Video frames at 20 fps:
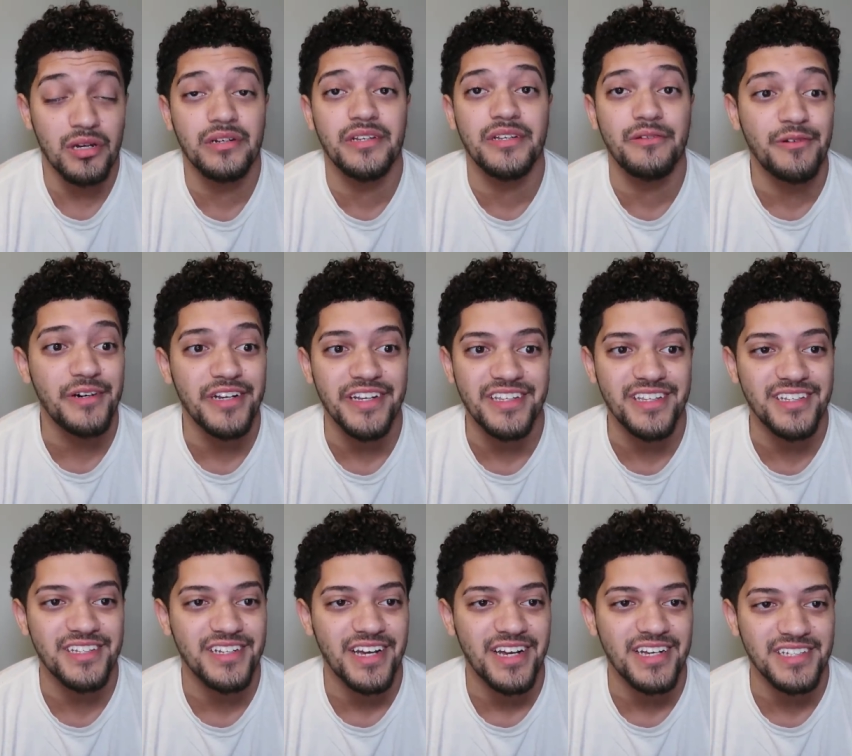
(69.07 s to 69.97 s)
21,
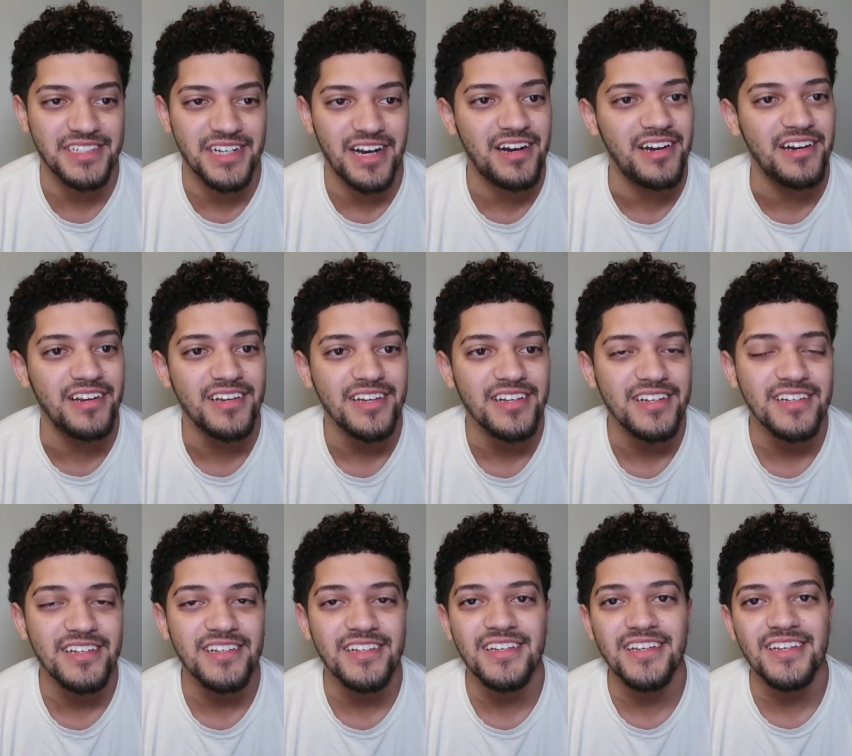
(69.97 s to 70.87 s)
this guy's gone.
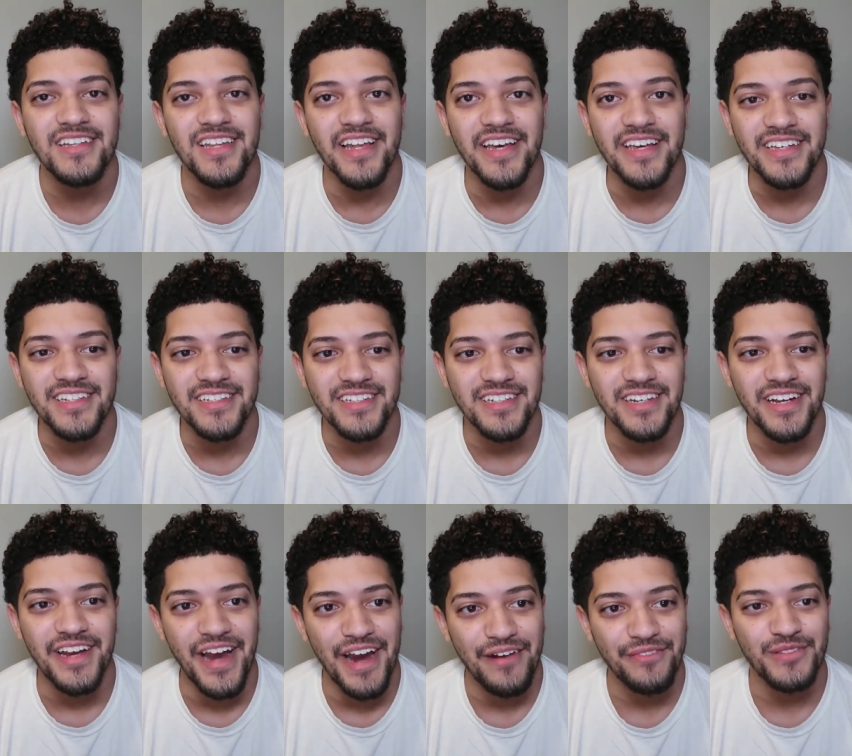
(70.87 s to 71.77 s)
Like,
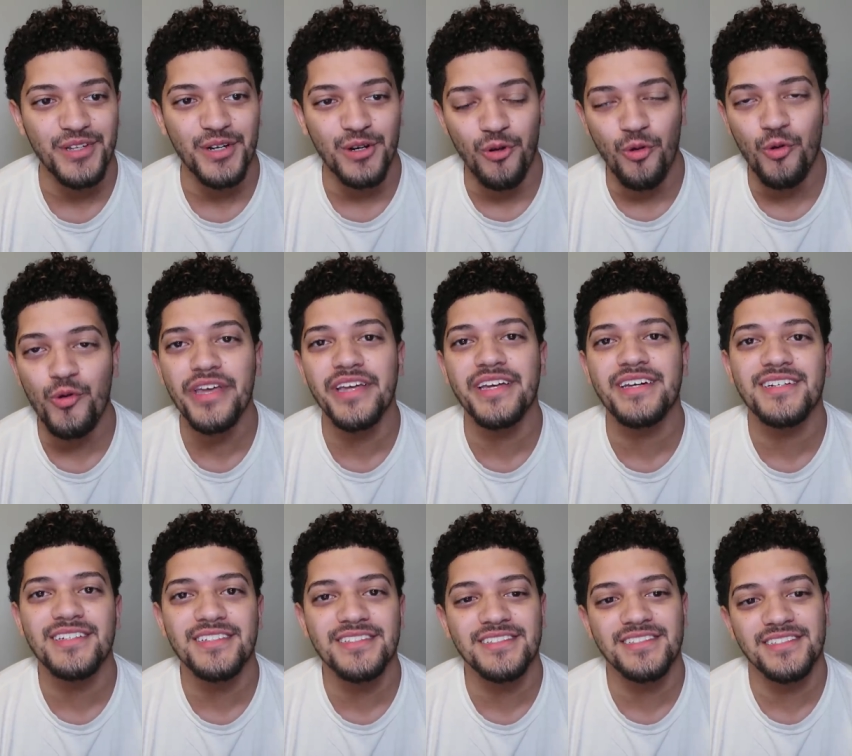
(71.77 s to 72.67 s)
after a
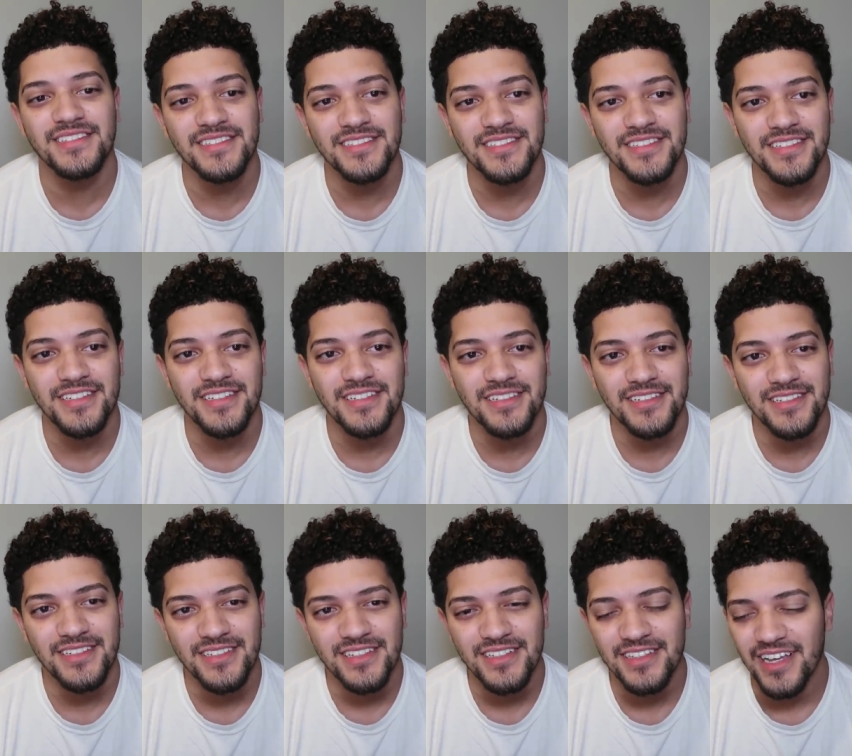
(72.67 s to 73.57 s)
week.
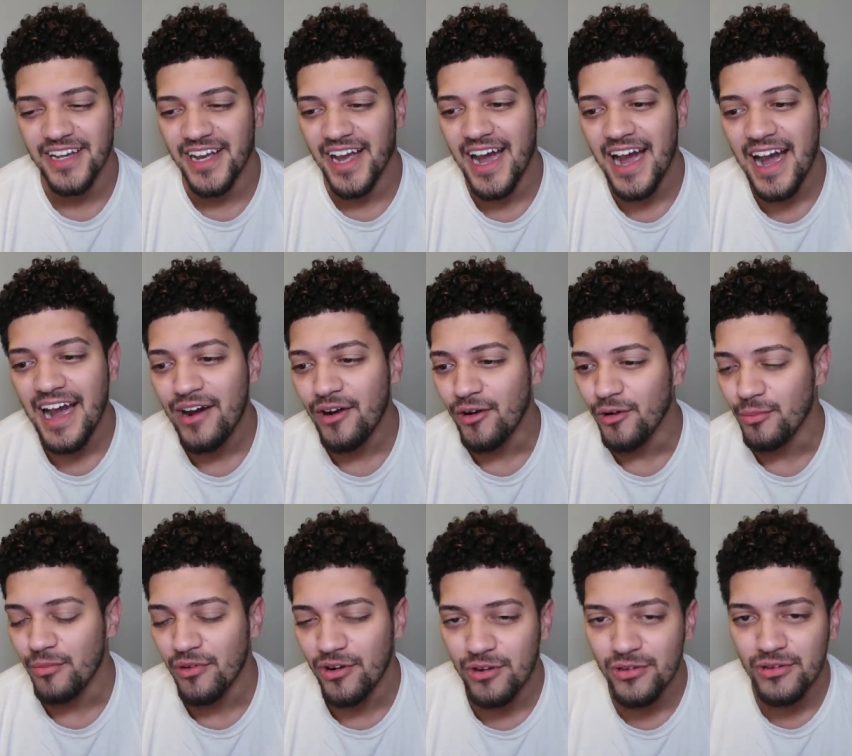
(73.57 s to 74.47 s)
Like,
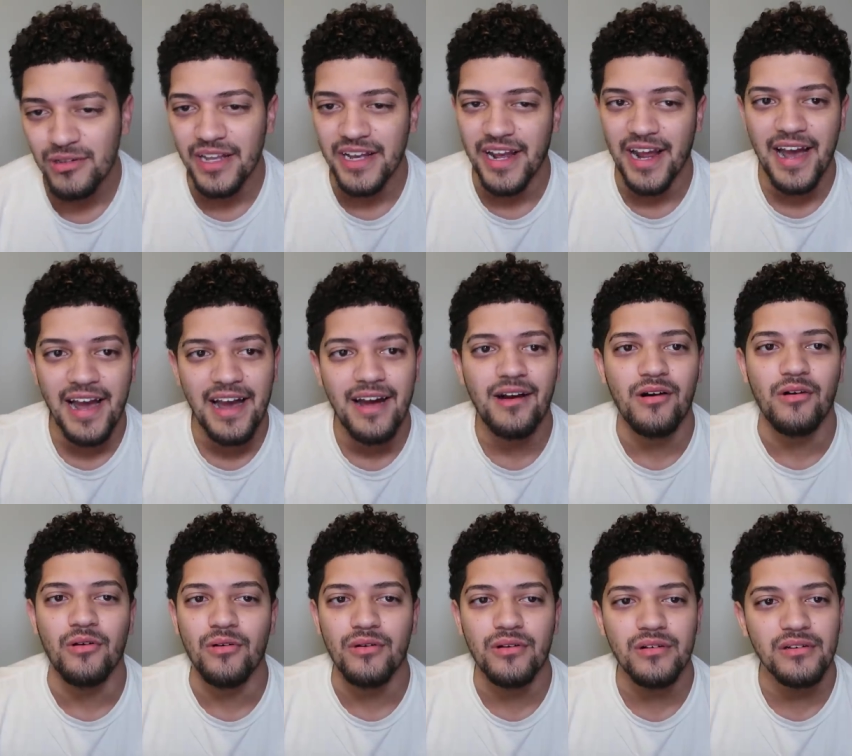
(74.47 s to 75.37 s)
how, bro? Like,
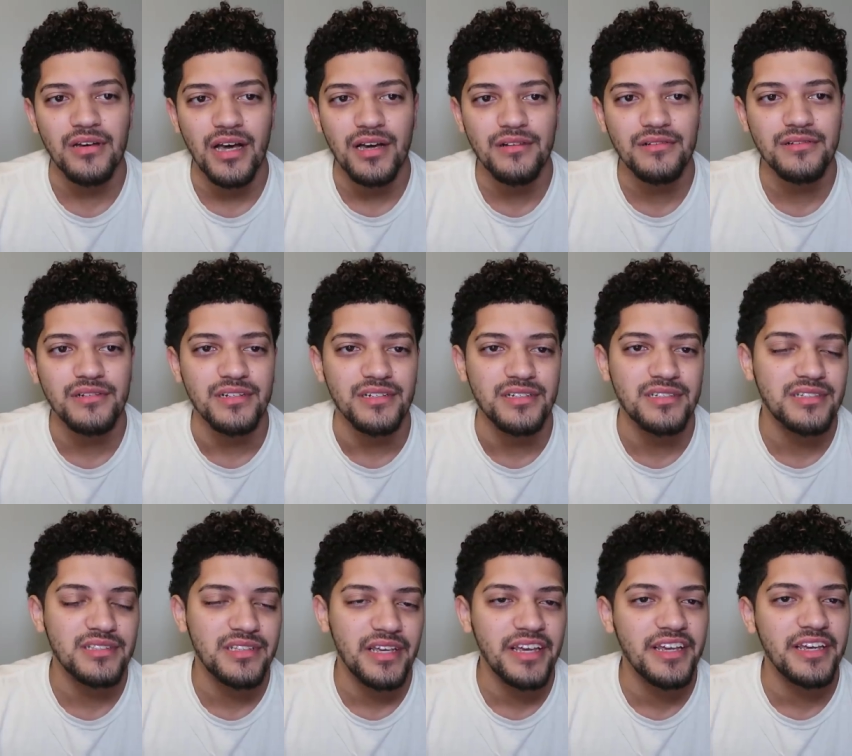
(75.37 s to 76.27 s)
how? I don't
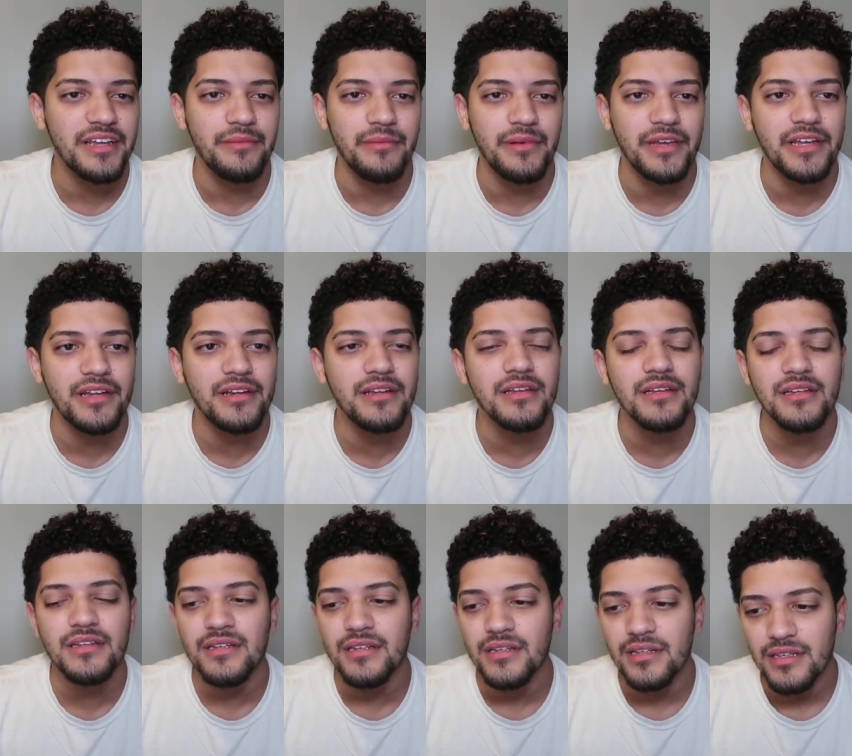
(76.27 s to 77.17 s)
understand, man.
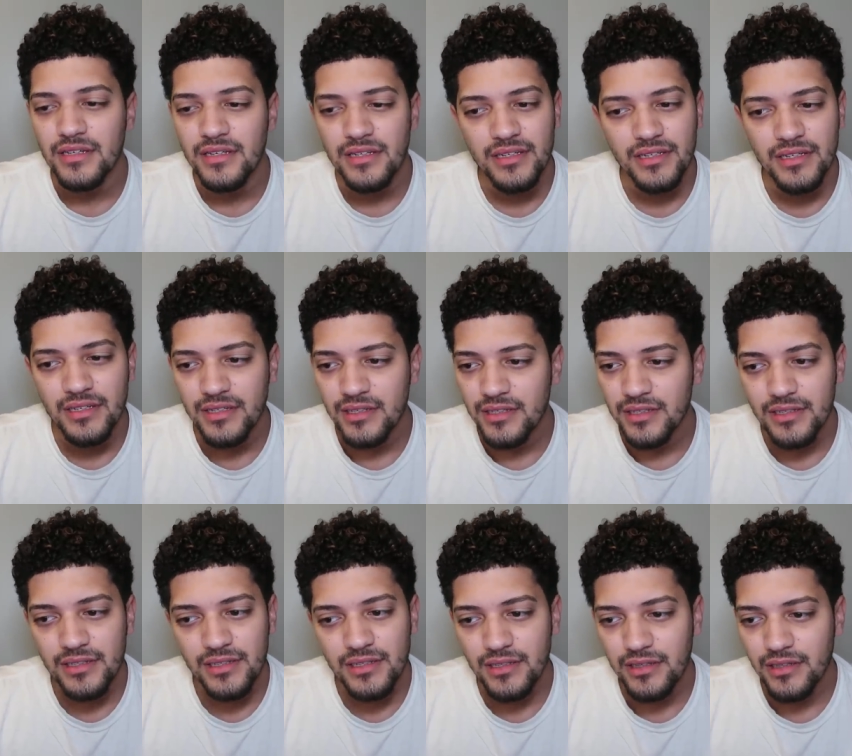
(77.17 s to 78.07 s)

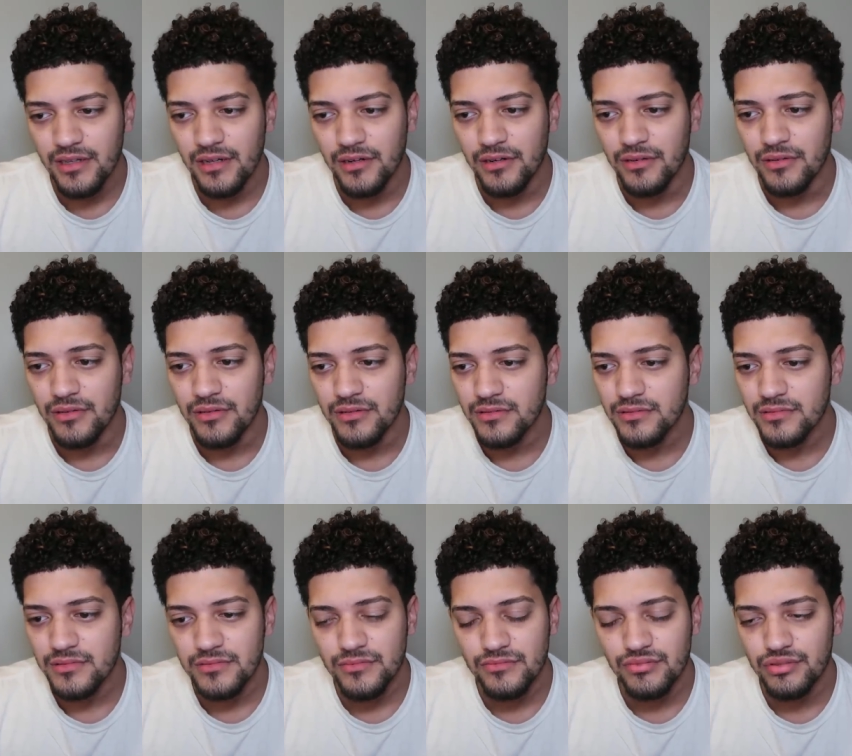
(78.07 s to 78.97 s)
Yo,
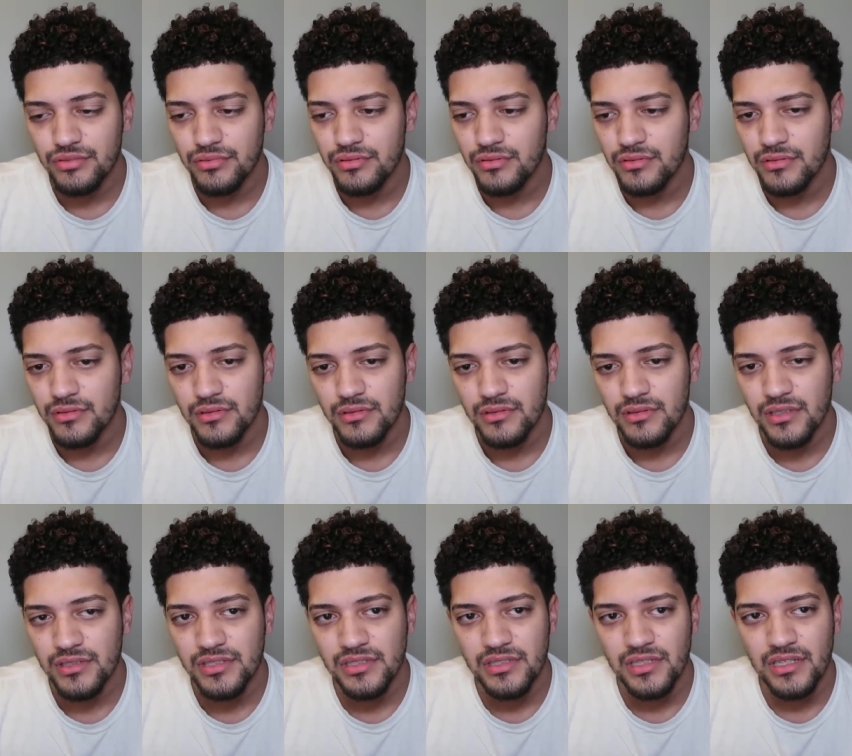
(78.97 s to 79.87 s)

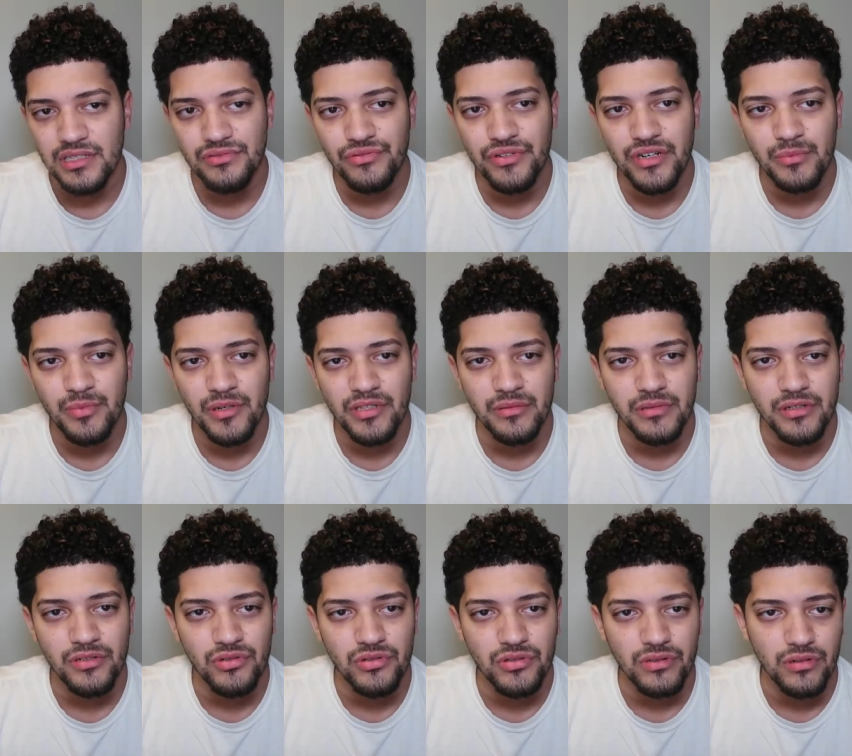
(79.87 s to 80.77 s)
let's, let's read up on the
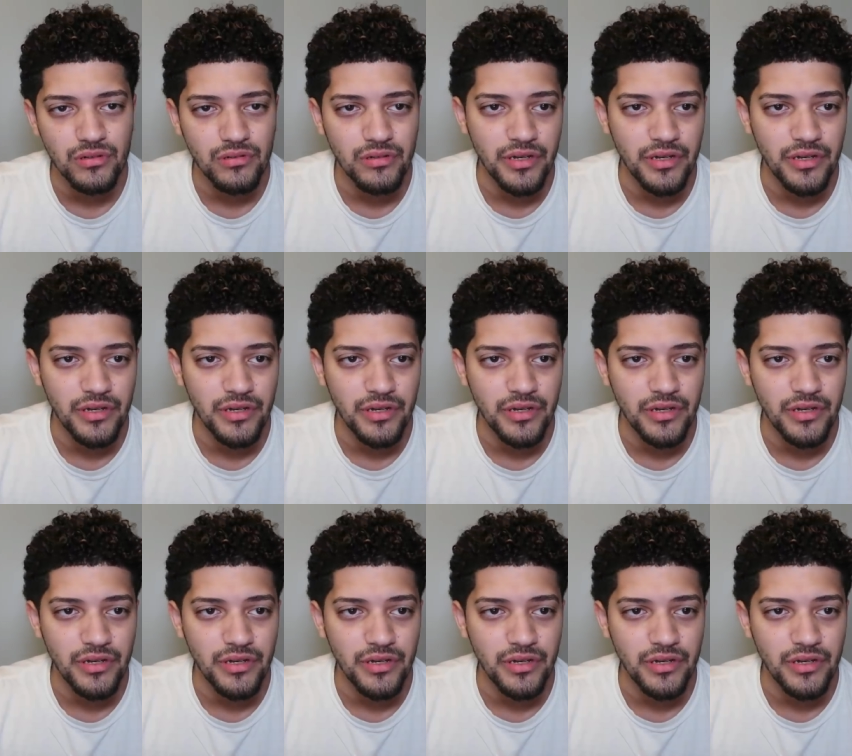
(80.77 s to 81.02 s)
news real